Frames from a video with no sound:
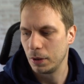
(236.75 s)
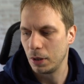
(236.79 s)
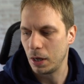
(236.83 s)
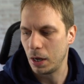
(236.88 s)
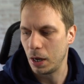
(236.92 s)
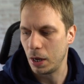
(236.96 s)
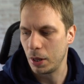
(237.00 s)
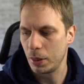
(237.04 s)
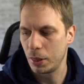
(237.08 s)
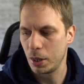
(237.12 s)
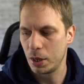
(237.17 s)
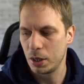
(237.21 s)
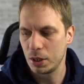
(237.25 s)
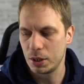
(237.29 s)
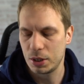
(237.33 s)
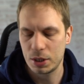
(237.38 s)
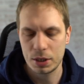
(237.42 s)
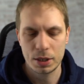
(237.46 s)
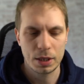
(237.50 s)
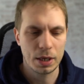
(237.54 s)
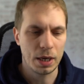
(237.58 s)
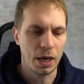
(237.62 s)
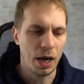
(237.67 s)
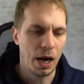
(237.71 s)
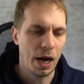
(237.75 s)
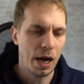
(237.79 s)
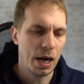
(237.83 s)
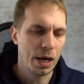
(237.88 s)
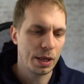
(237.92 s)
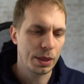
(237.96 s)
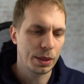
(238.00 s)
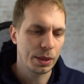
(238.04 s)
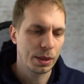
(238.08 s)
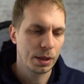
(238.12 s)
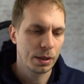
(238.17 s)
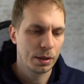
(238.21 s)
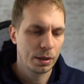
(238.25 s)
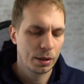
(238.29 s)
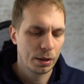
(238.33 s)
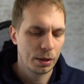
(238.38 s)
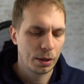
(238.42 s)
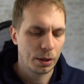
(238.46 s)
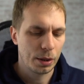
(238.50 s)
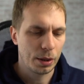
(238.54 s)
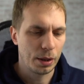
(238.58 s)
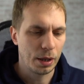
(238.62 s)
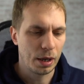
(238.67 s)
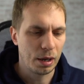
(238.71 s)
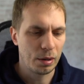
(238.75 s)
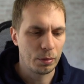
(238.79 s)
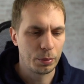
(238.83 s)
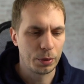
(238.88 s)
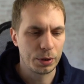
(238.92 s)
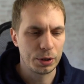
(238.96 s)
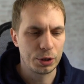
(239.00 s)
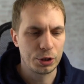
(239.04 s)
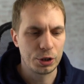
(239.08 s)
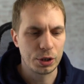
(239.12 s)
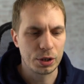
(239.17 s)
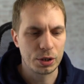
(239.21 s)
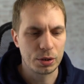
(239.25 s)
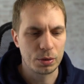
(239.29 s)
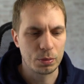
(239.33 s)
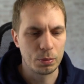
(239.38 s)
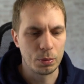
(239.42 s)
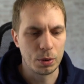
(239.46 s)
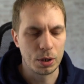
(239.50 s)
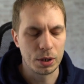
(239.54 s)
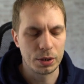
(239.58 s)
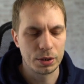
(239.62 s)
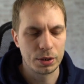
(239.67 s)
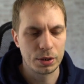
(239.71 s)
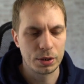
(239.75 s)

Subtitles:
others, and then we just want